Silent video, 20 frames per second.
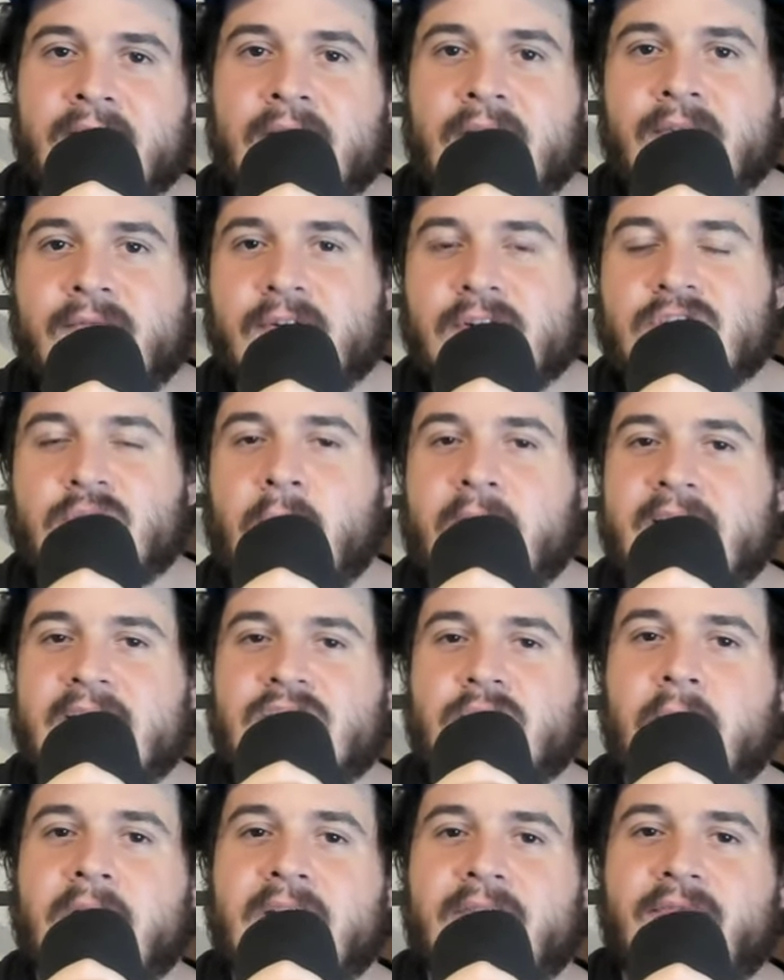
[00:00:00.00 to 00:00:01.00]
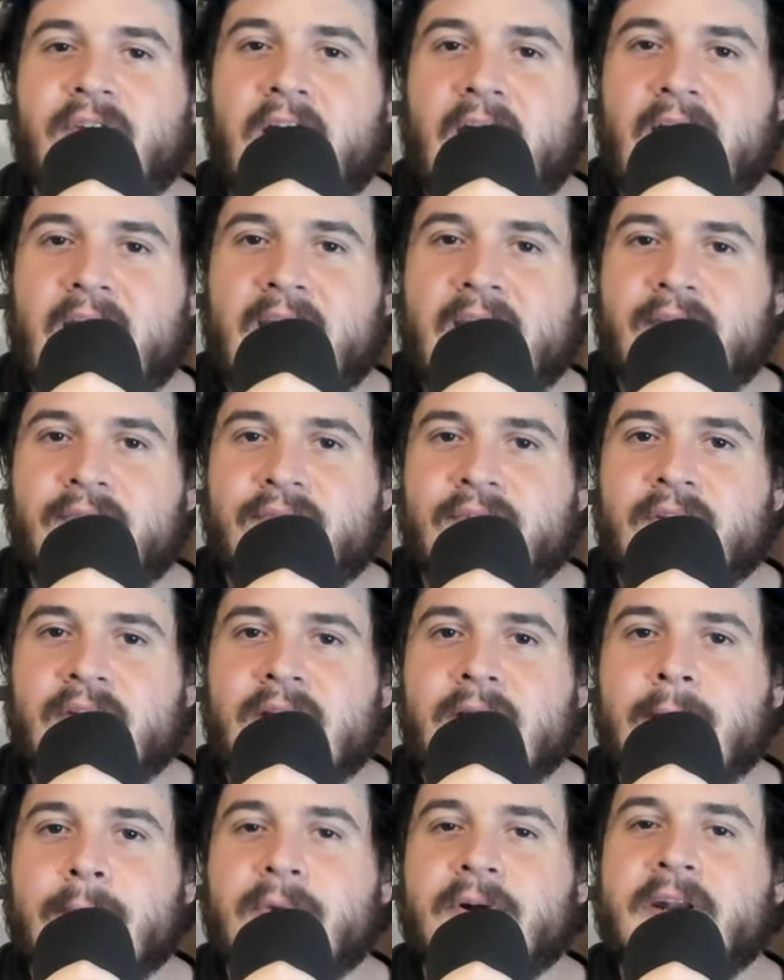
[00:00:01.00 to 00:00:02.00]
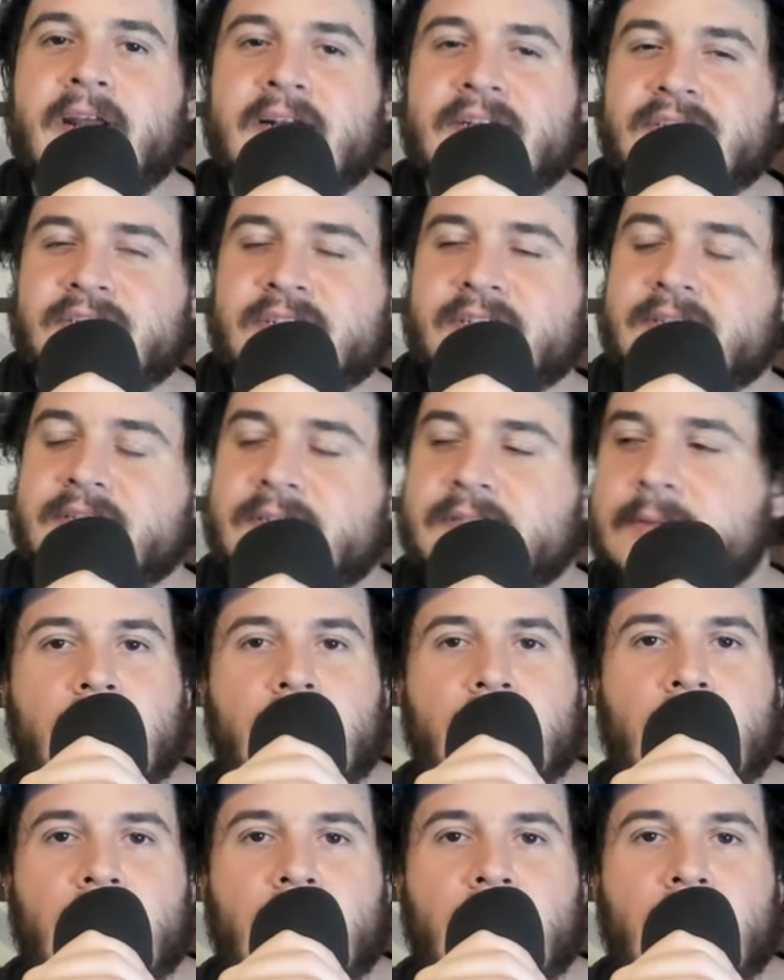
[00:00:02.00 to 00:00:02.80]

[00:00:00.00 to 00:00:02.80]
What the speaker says: for 2025 predictions.